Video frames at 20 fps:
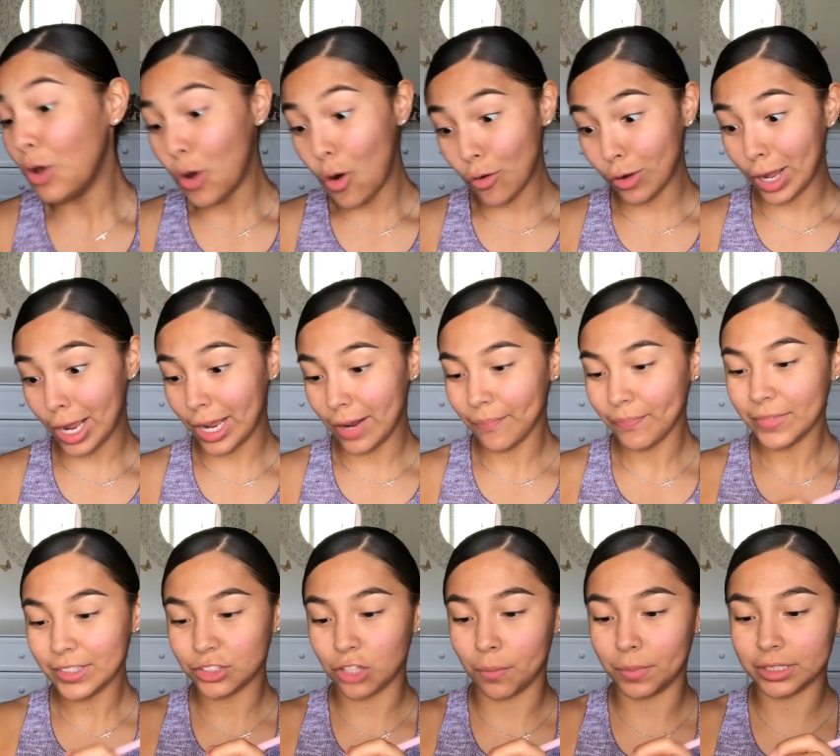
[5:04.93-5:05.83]
okay.
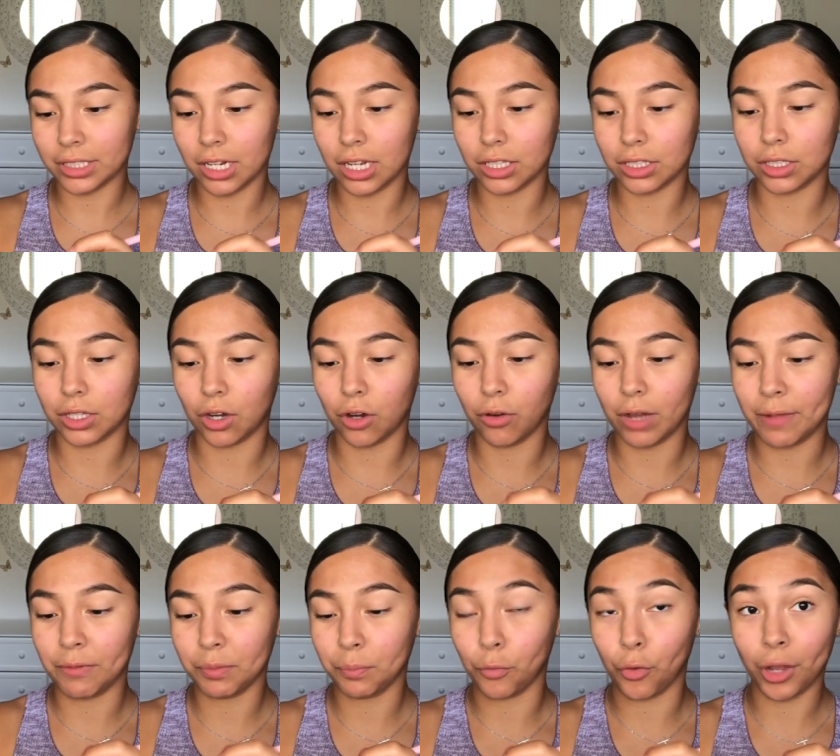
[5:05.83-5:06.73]
So I'm just gonna go in
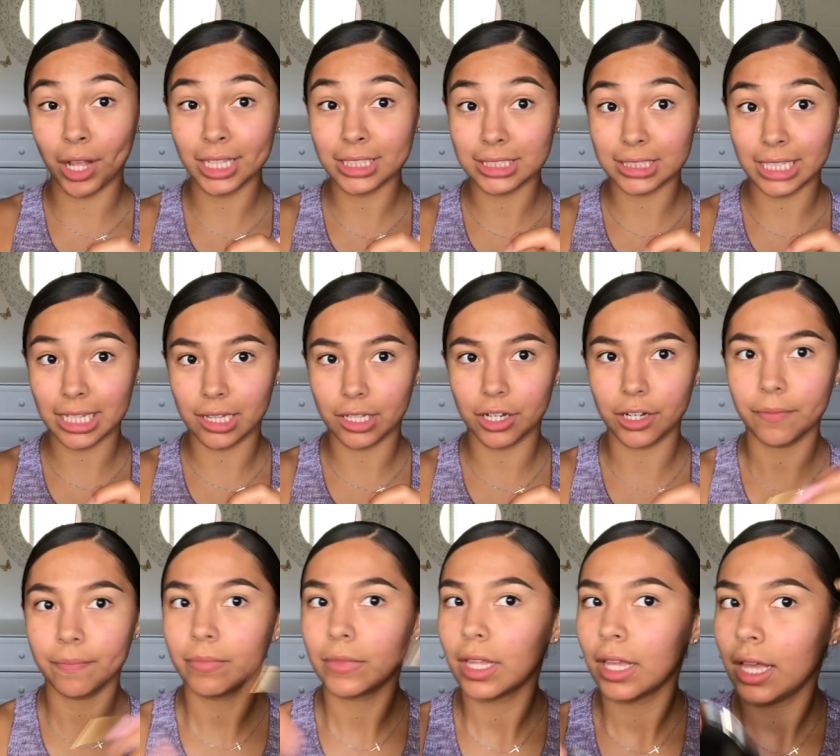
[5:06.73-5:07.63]
with more concealer
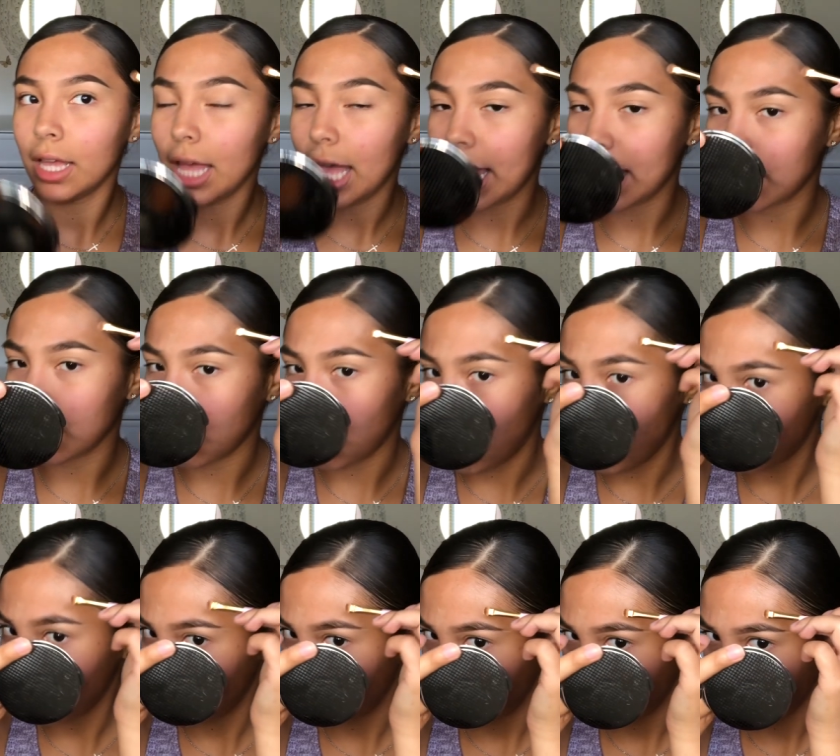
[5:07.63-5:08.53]
and go
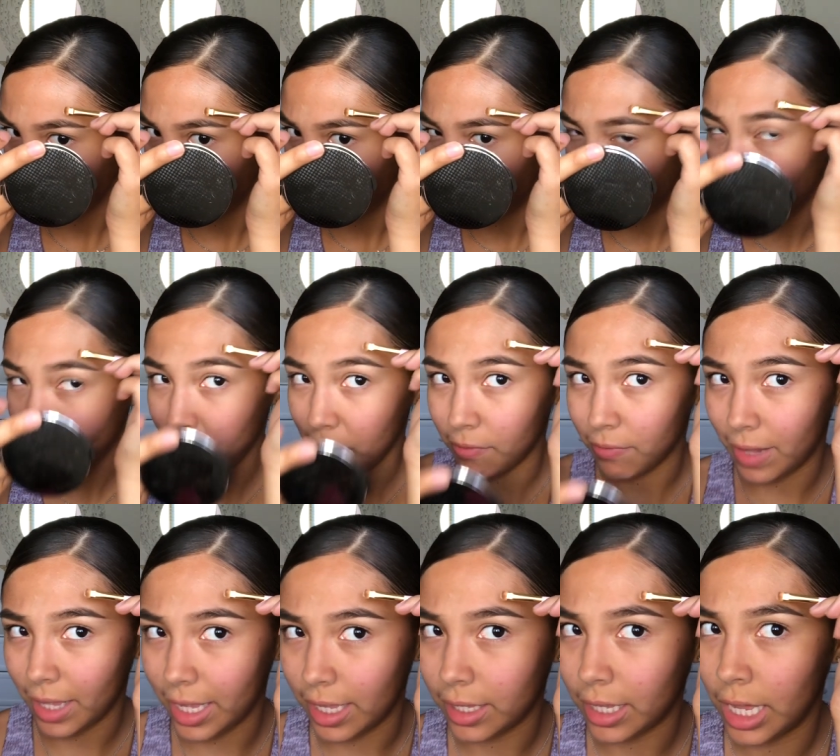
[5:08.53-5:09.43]
from the top of
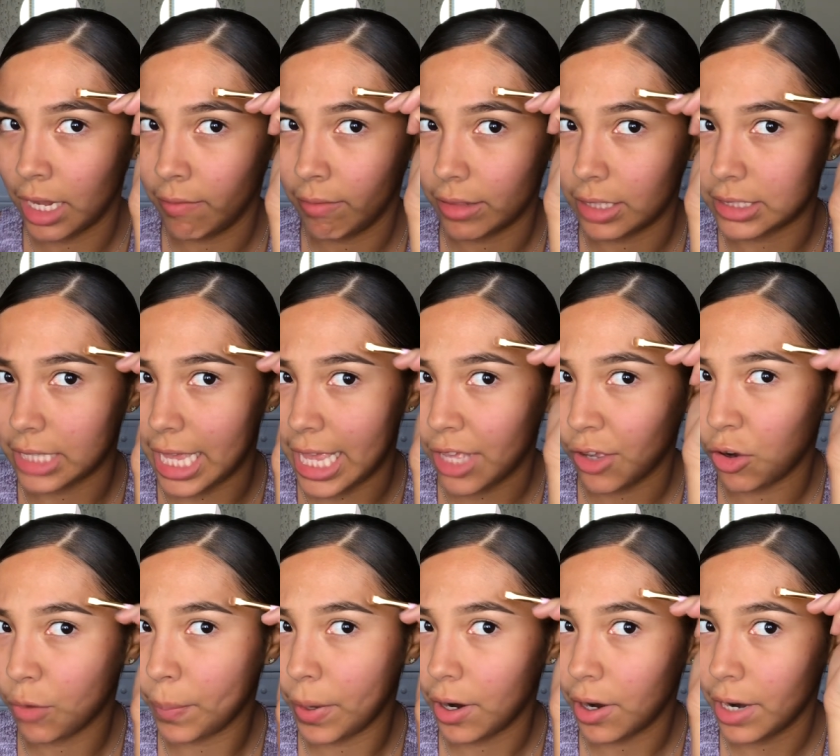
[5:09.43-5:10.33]
like kind of like this
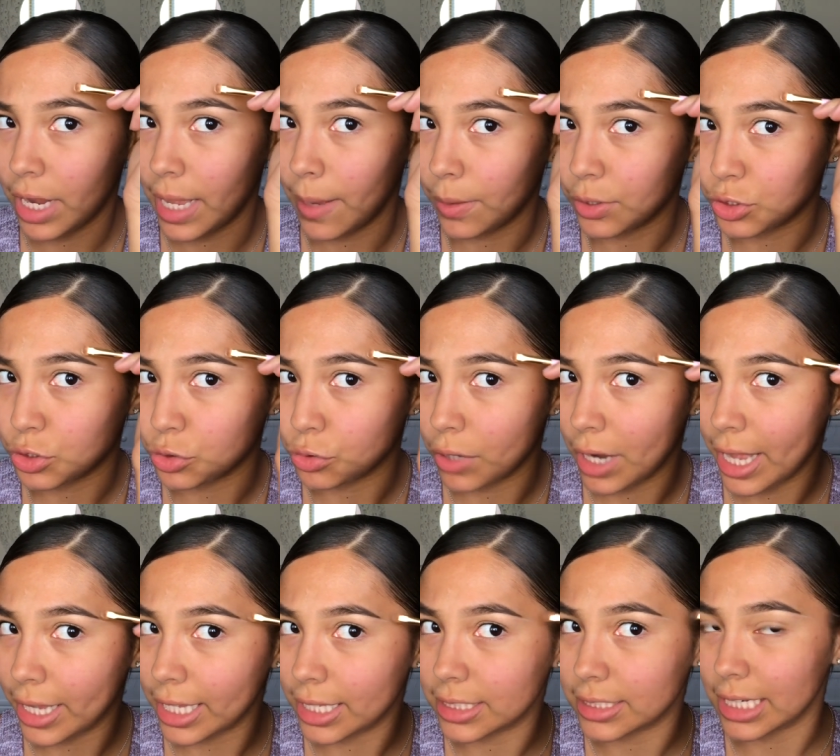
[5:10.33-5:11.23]
angle part and
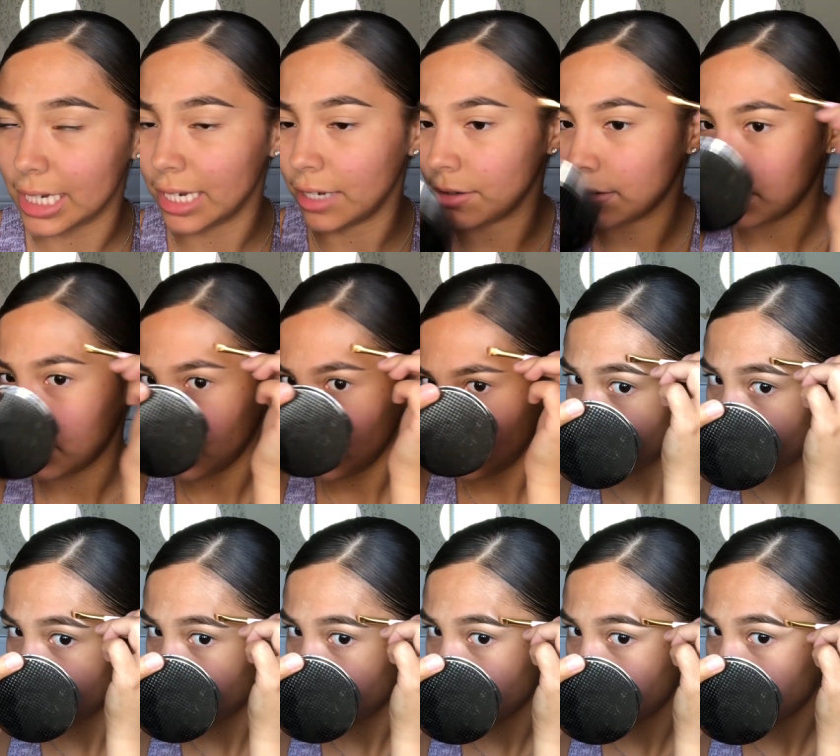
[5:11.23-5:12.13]
drag it down.
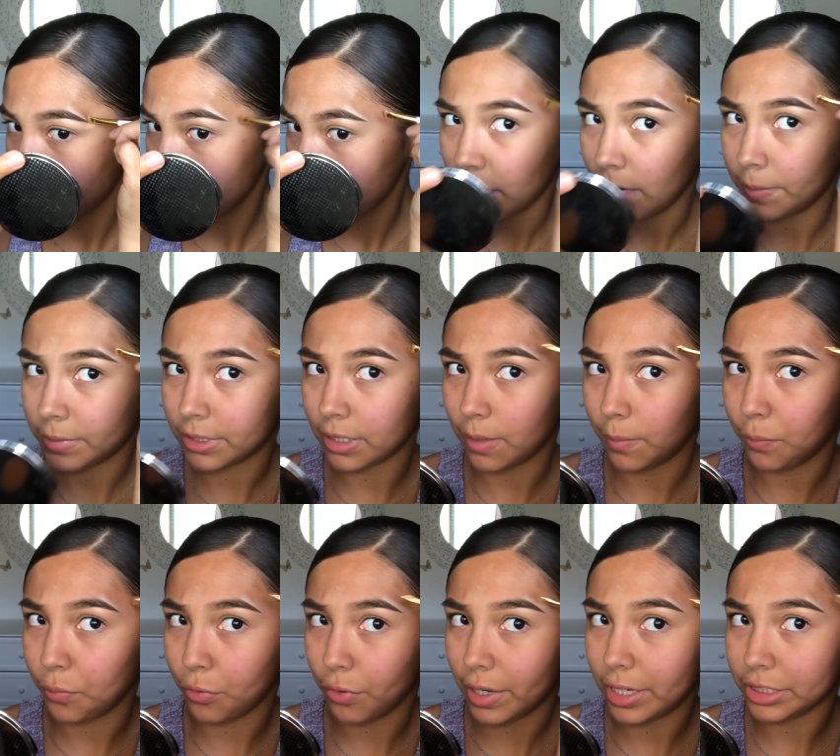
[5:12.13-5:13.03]
And I'm just gonna
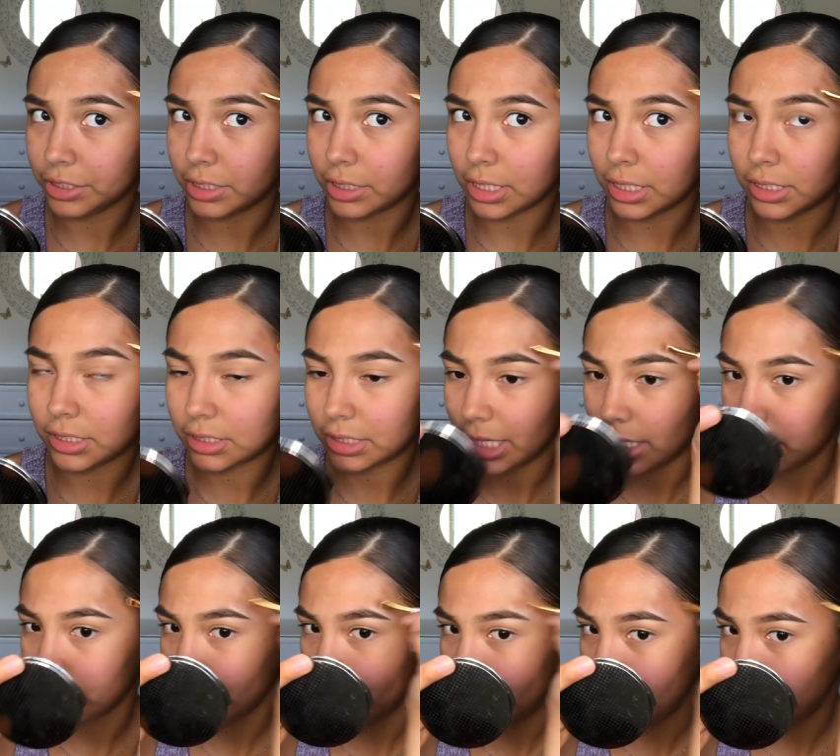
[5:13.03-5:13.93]
brush the
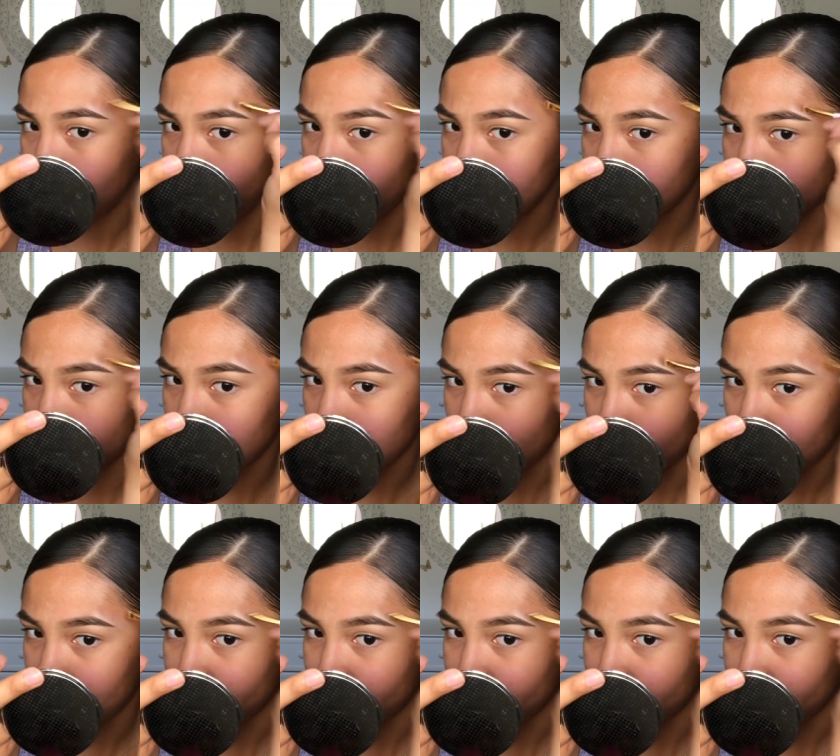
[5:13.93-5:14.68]
concealer out into like my